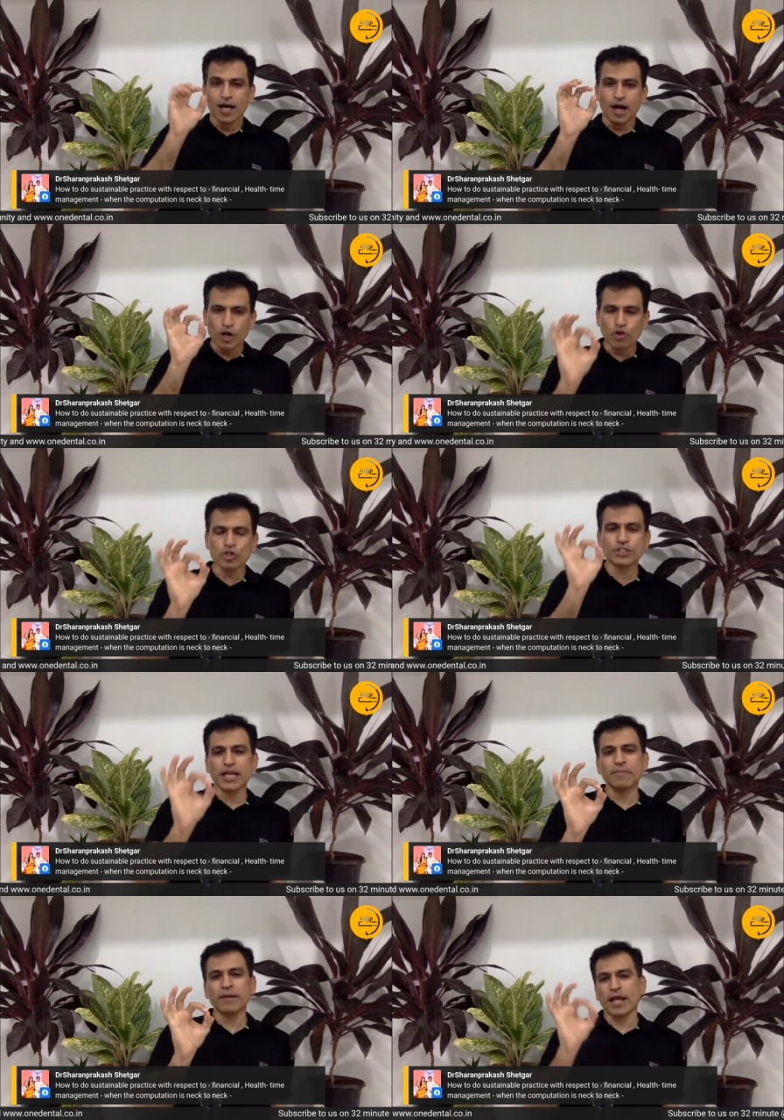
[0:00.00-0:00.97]
a good
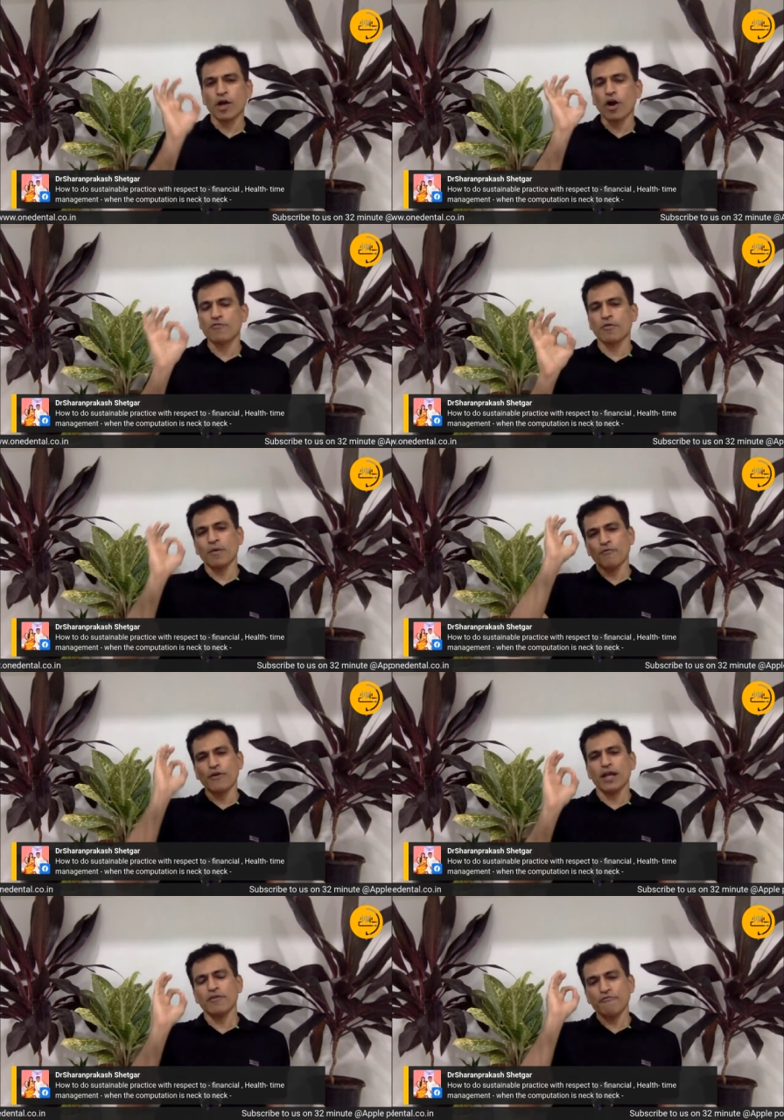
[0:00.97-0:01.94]
statement I got from a
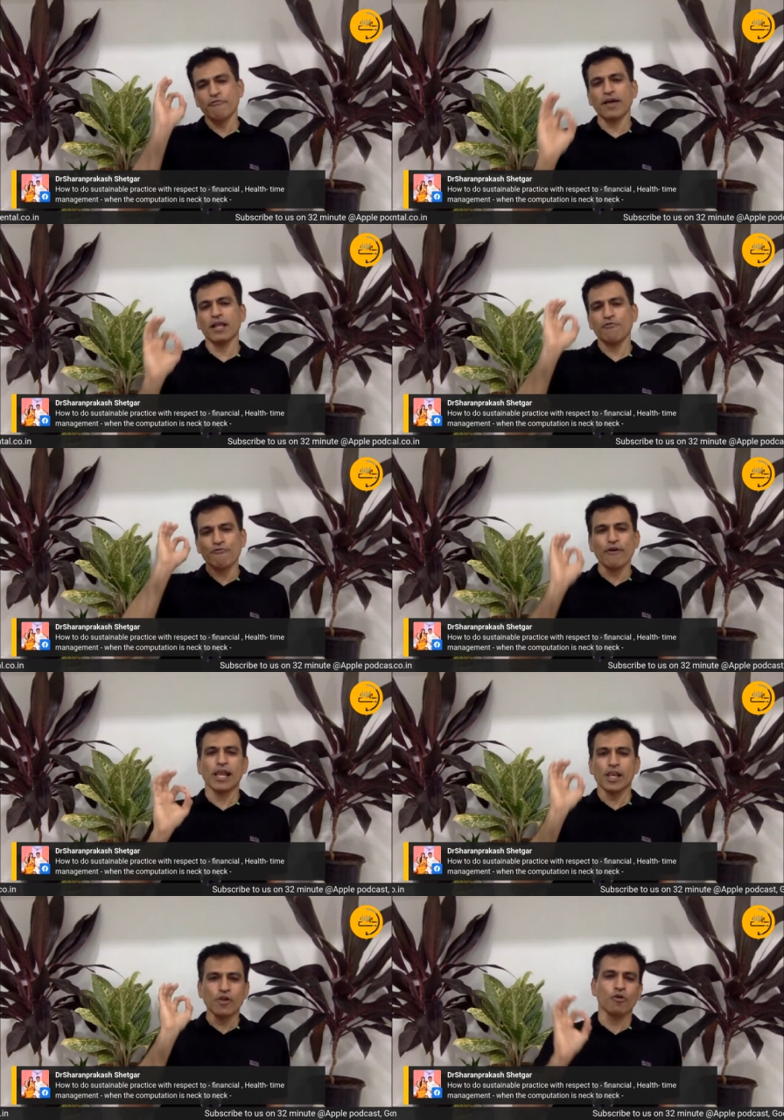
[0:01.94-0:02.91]
very, very
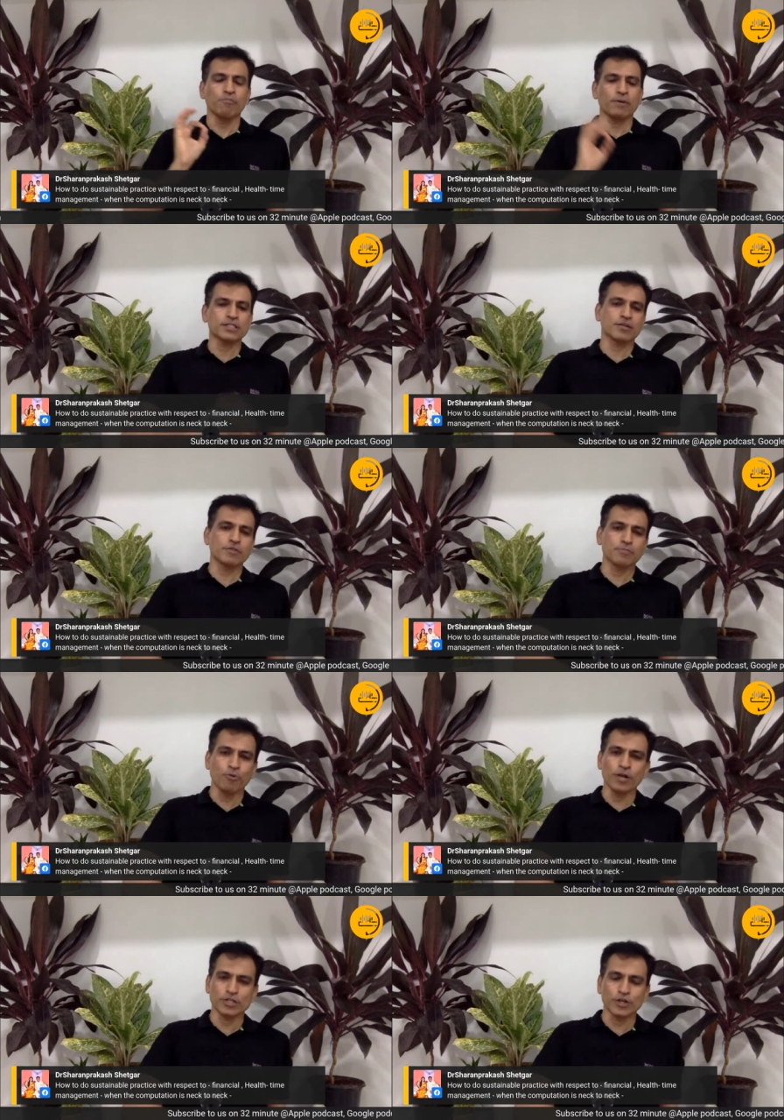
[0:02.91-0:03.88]
well-known person of the
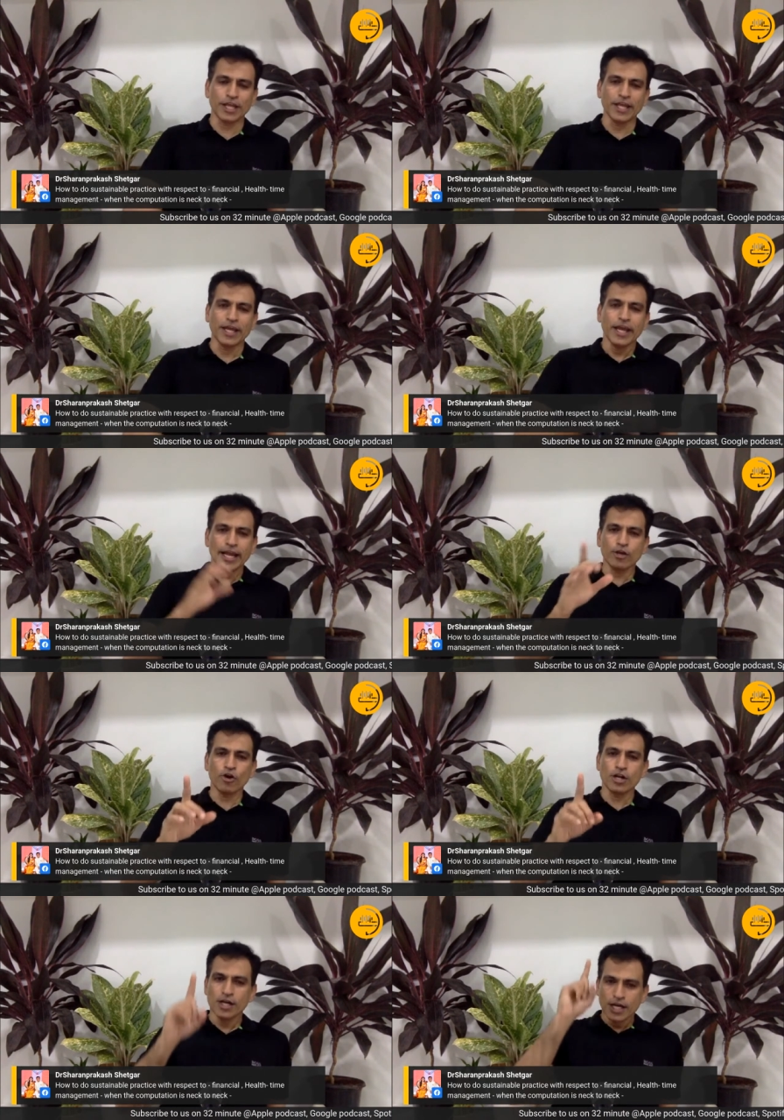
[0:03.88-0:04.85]
Pune city. He
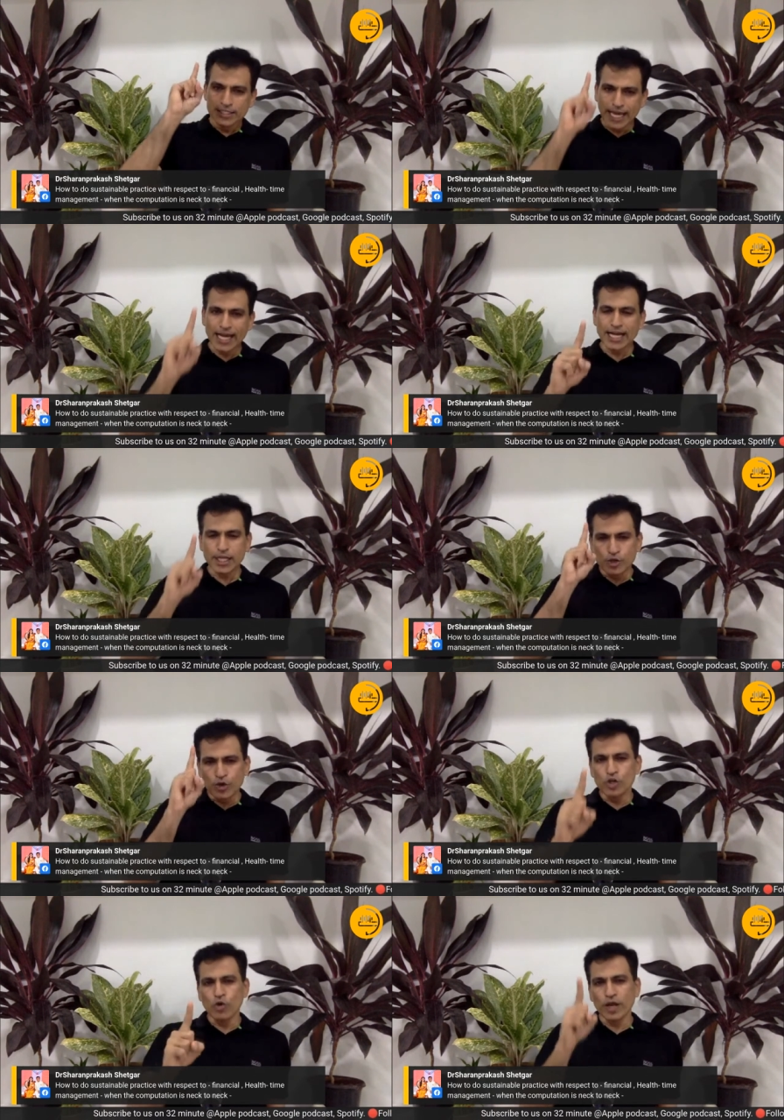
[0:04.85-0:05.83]
told, charity you
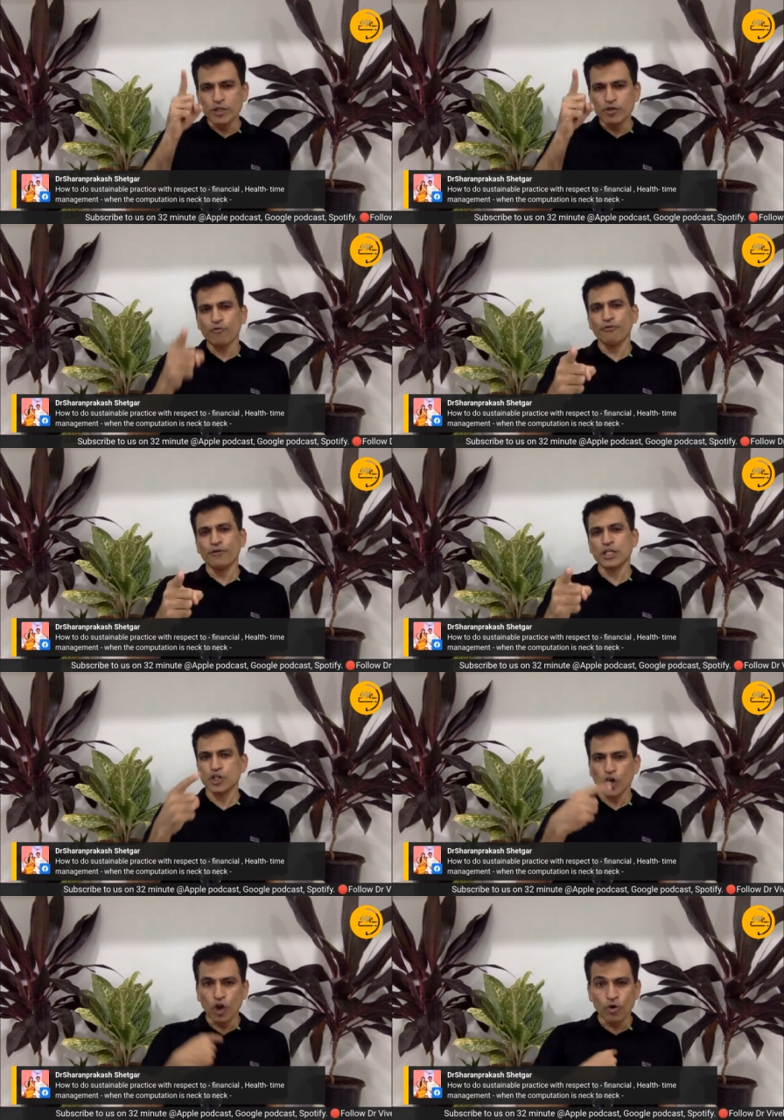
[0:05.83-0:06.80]
will do when you have finished
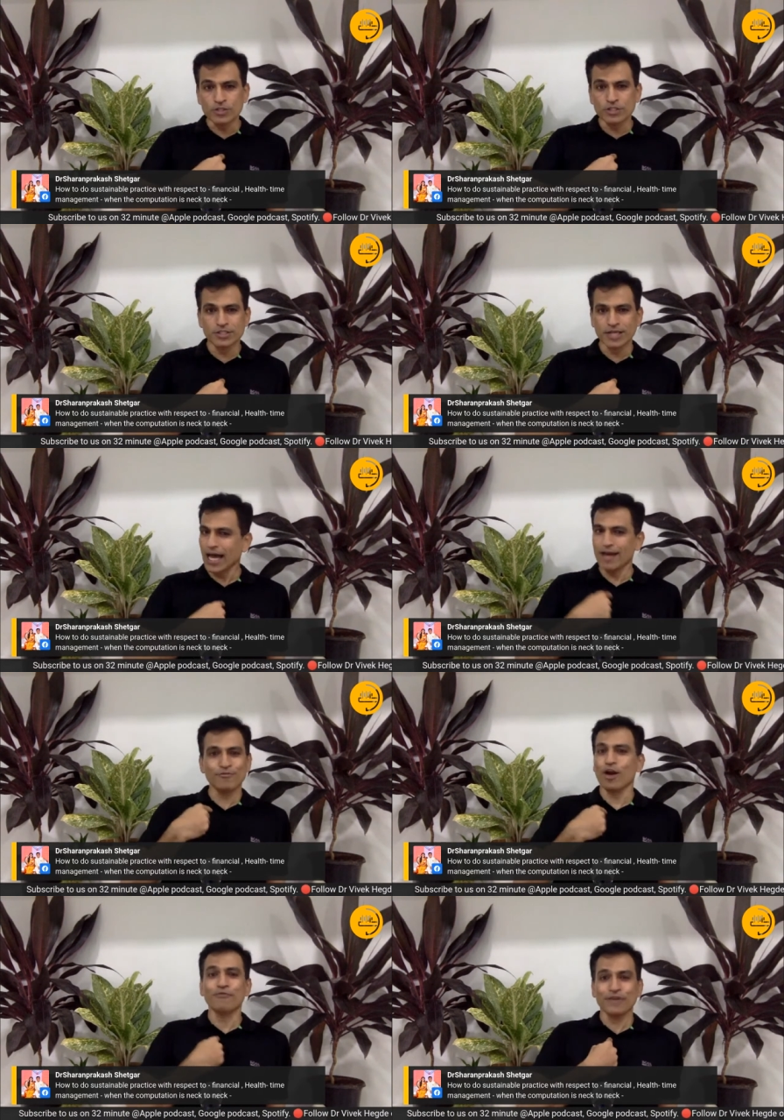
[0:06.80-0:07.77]
your loans. I
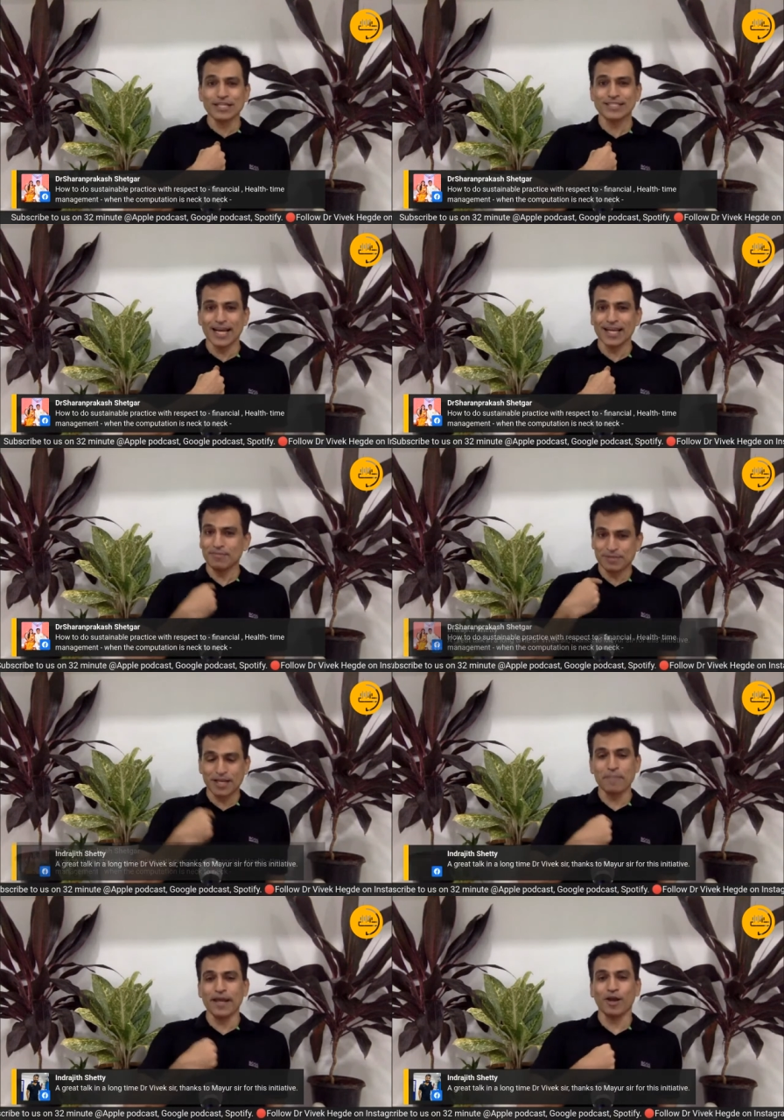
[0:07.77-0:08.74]
have not finished yet. I'm
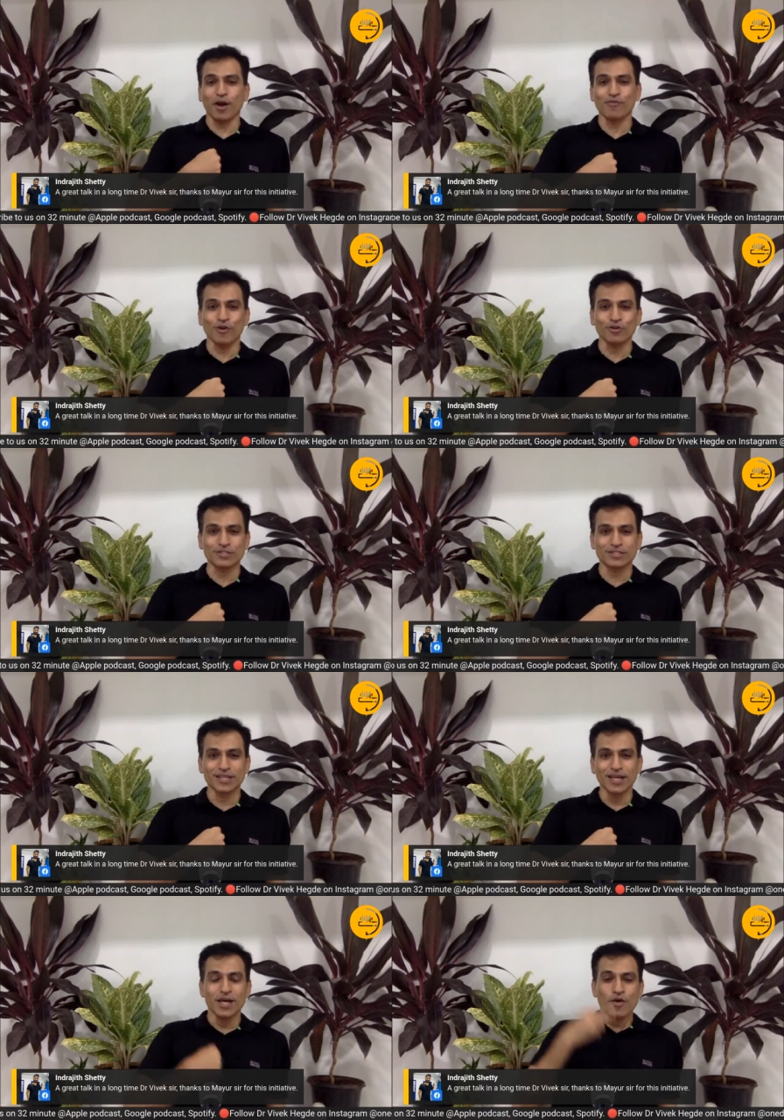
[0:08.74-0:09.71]
still paying a lot of loans.
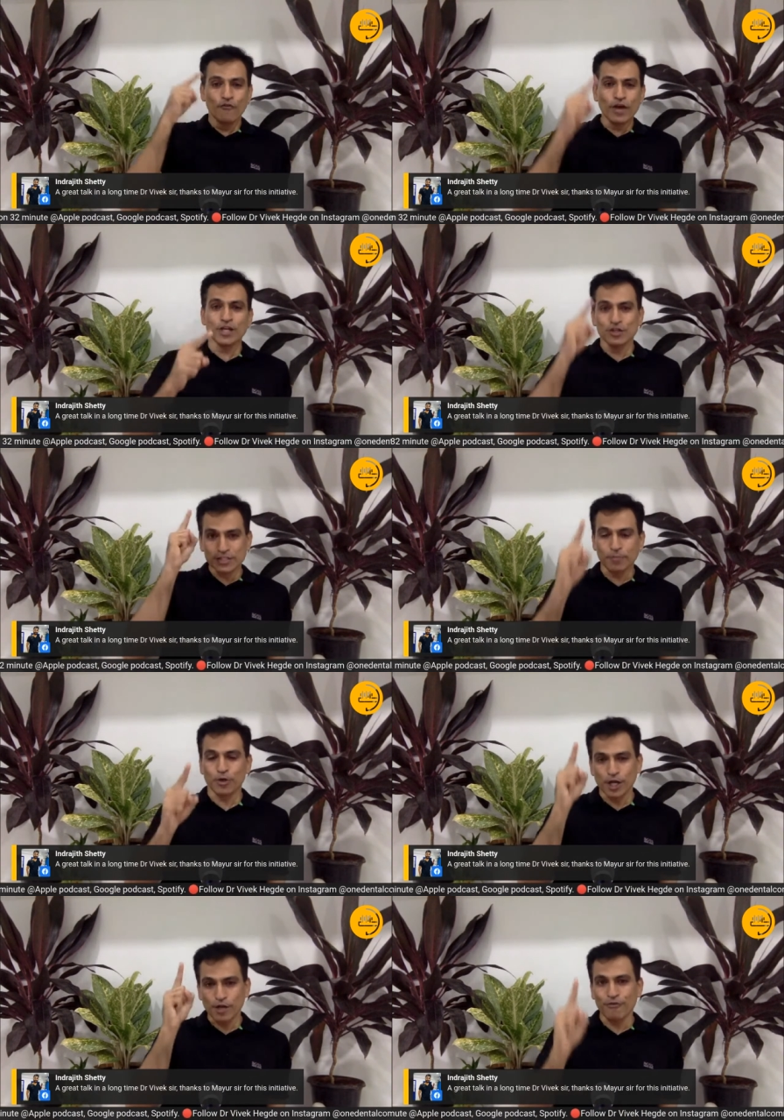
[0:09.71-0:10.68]
When you have
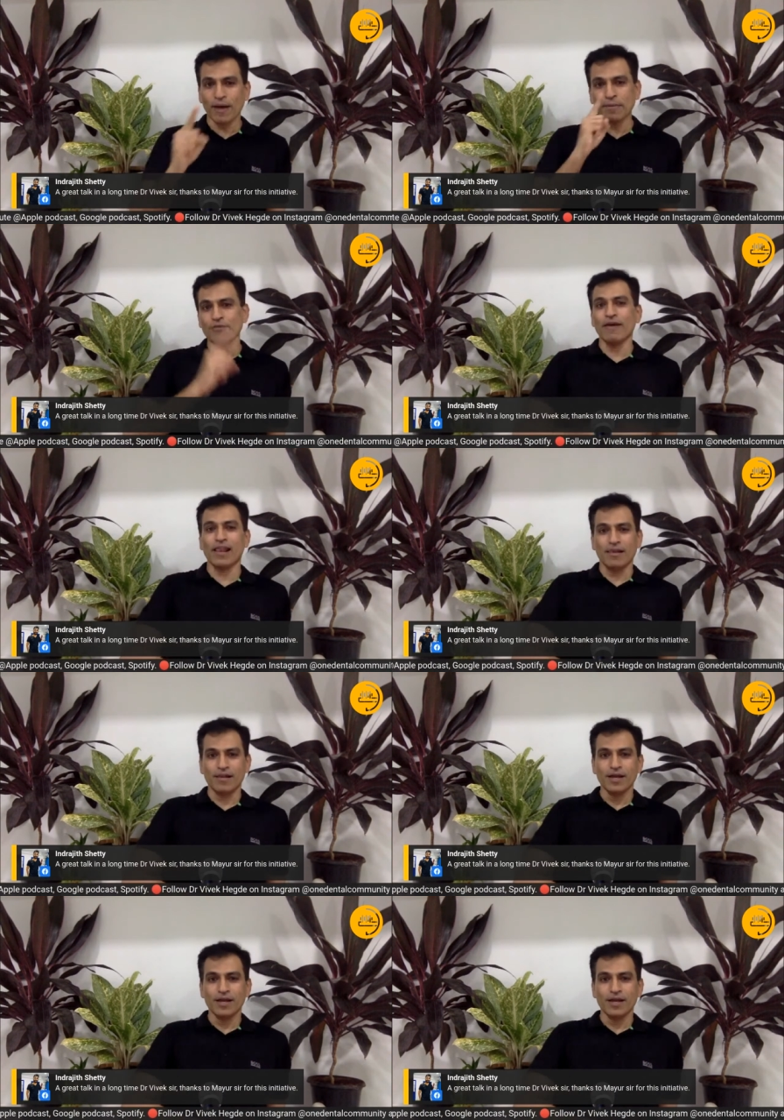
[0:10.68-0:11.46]
supported your family well,